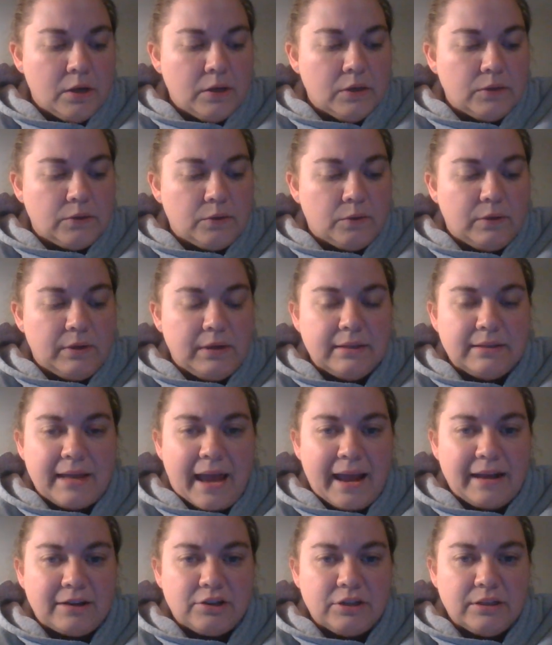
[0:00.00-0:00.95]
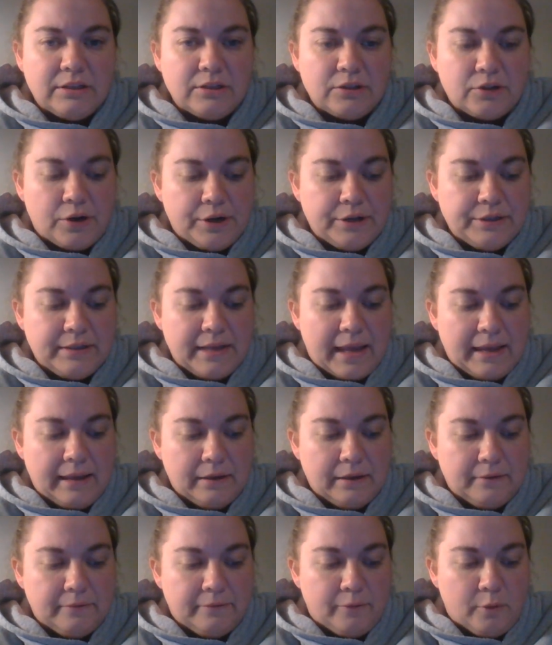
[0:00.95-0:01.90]
So these actions are
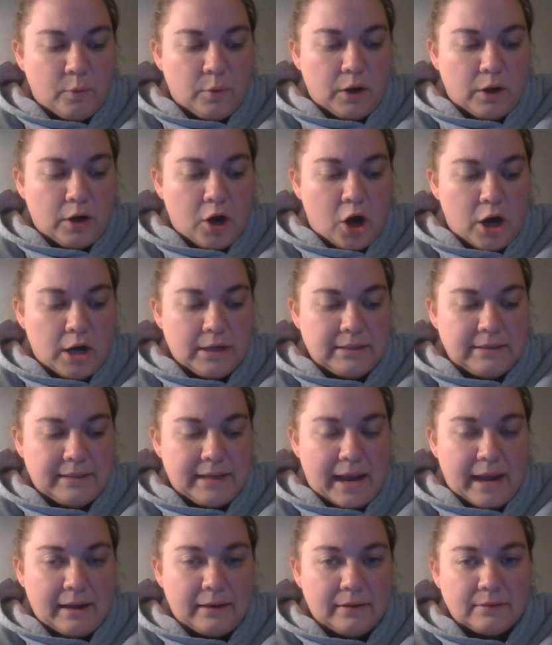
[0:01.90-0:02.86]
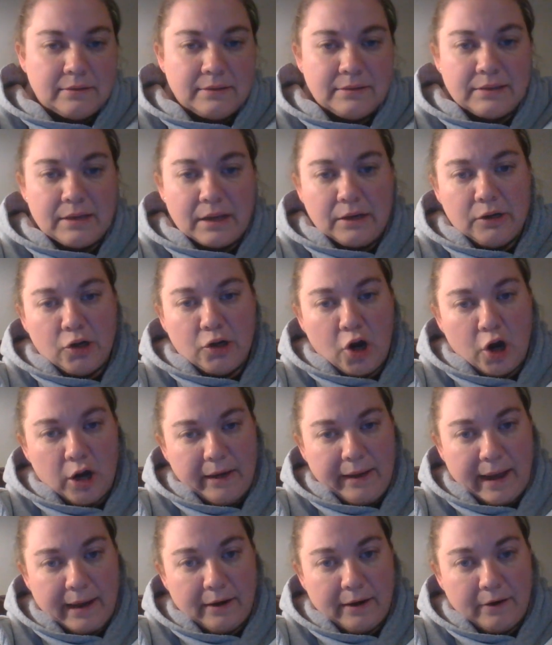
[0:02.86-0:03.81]
taken for heart attack, sudden
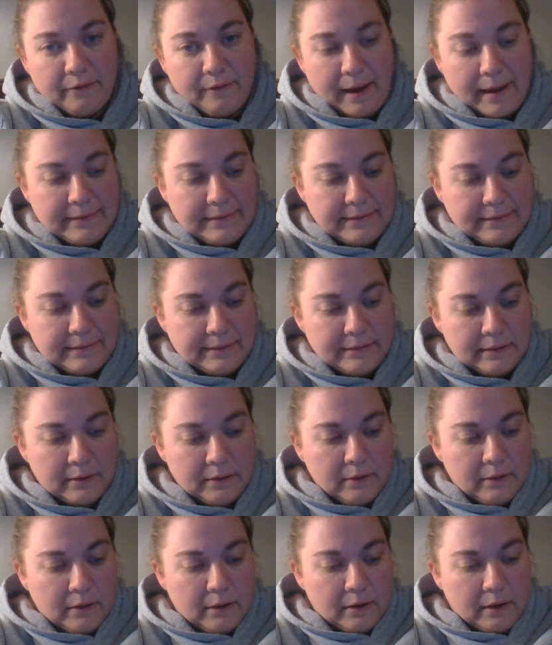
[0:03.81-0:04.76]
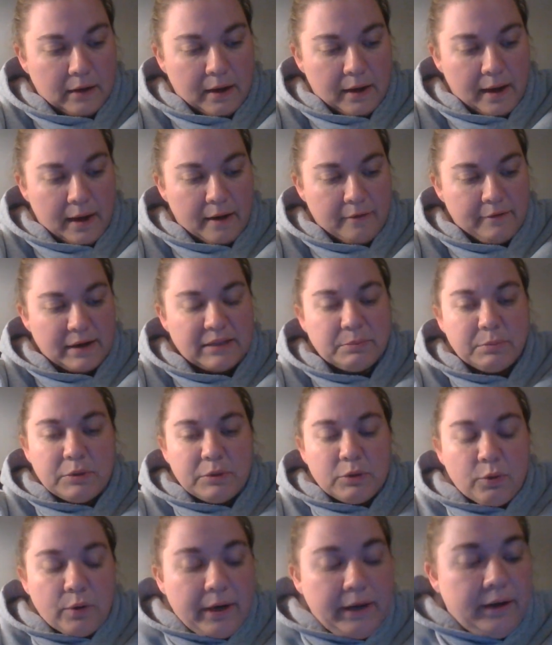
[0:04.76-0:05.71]
cardiac arrest,
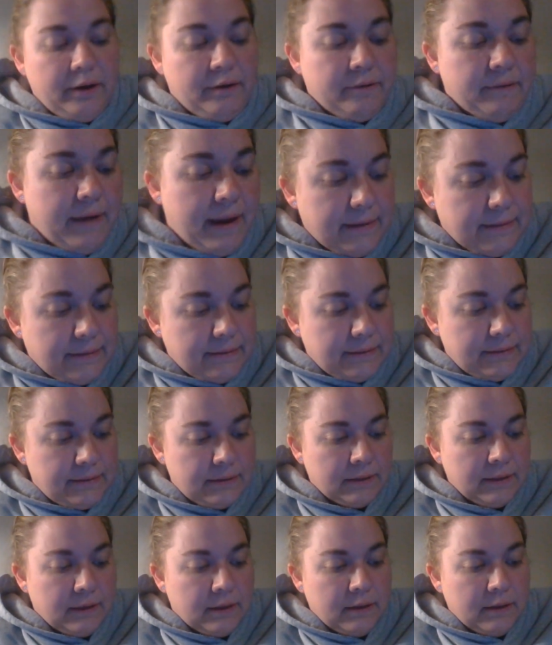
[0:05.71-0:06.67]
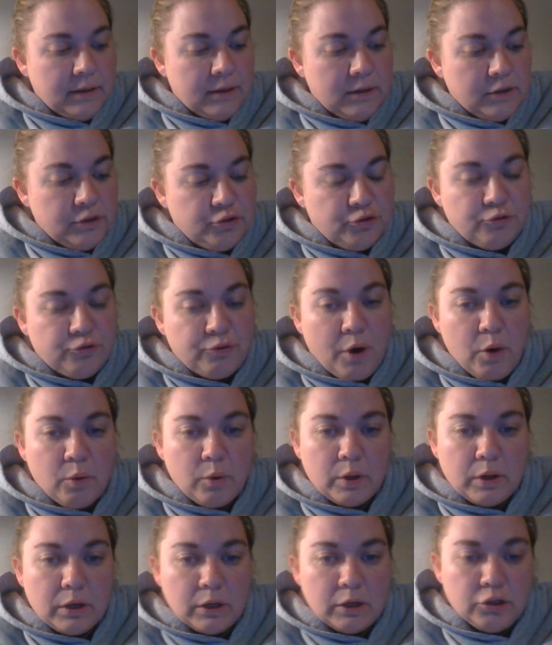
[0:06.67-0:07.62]
respiratory arrest,
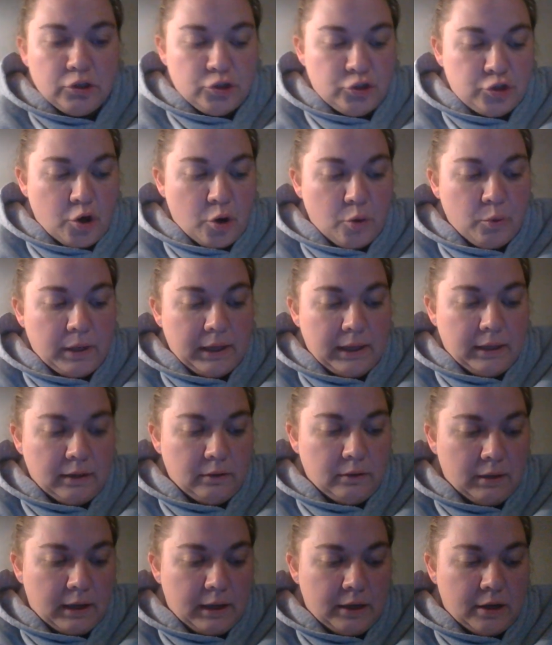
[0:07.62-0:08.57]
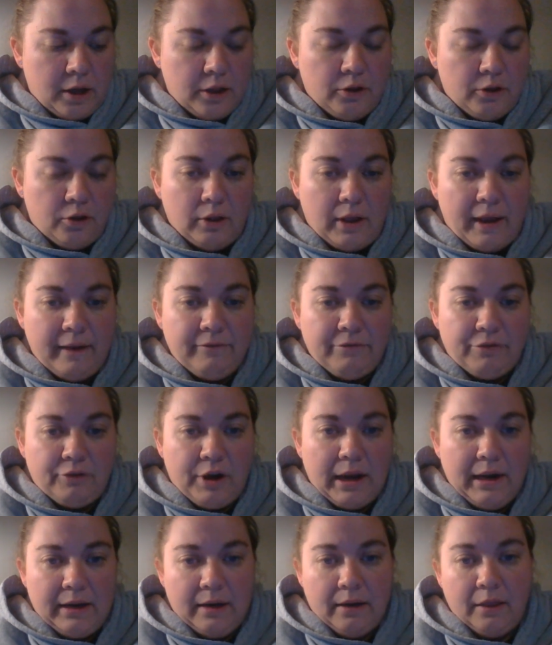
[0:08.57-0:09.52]
stroke, choking, and other
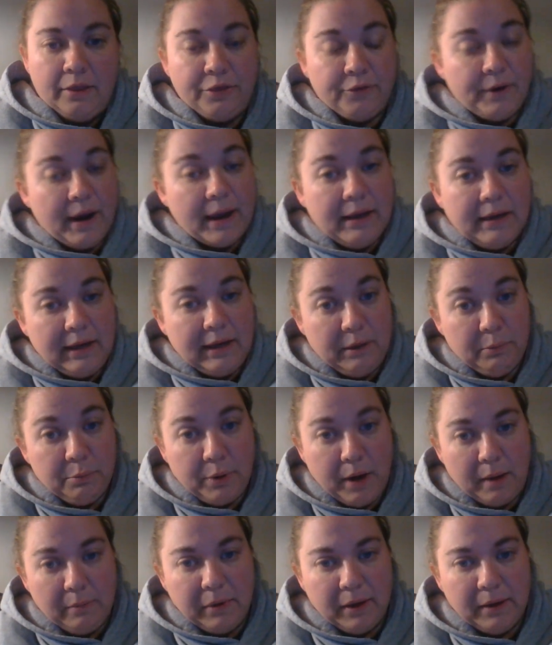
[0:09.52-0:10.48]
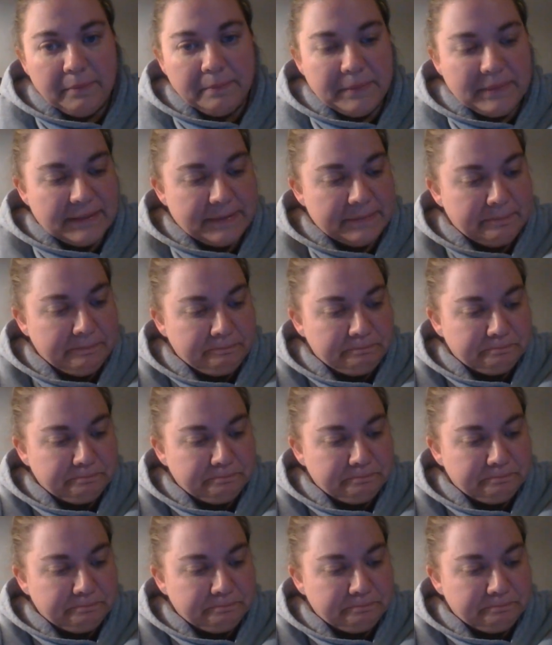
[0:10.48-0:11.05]
life-threatening problems.